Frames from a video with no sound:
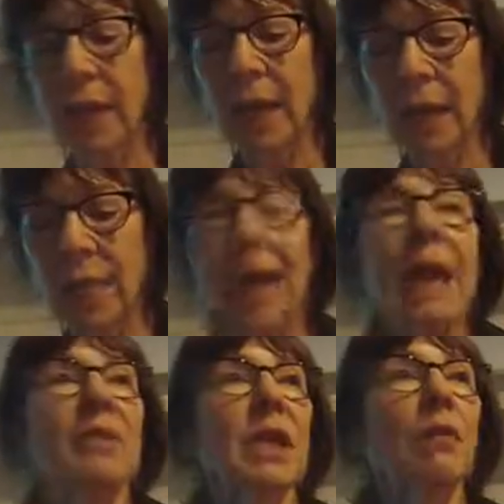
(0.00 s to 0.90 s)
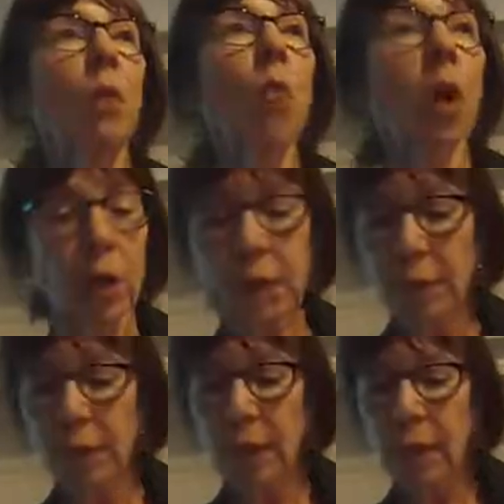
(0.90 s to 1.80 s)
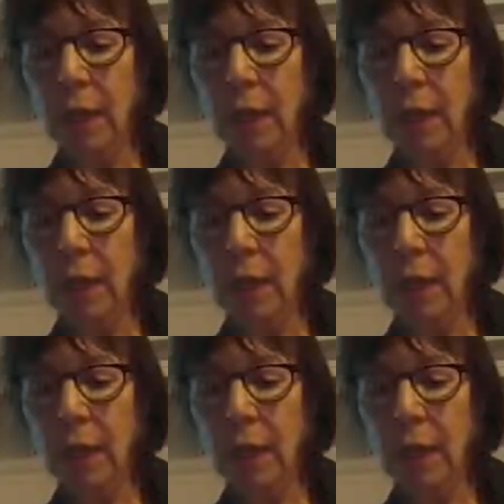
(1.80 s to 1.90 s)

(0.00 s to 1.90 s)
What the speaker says: they have to have a warrant.